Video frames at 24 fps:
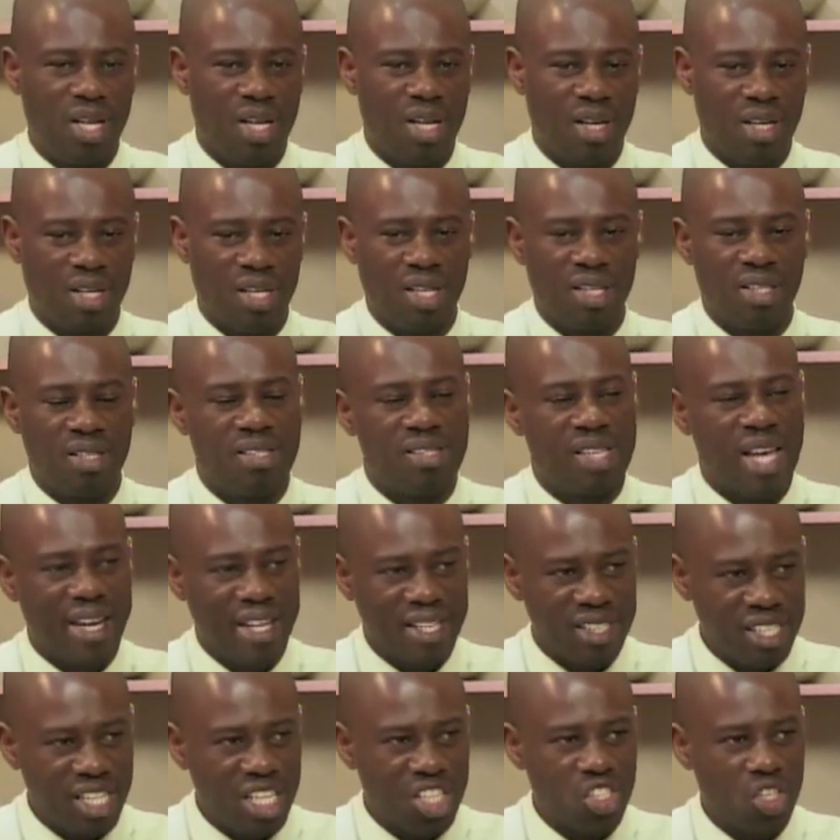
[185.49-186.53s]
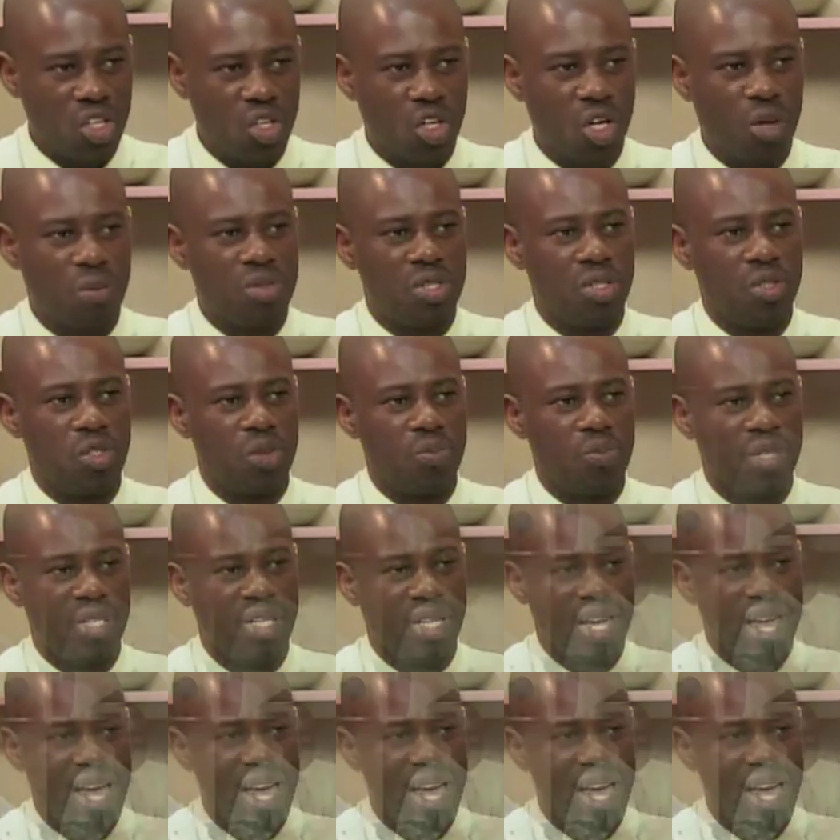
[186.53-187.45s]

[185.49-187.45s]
Again, sanitation comes into play. They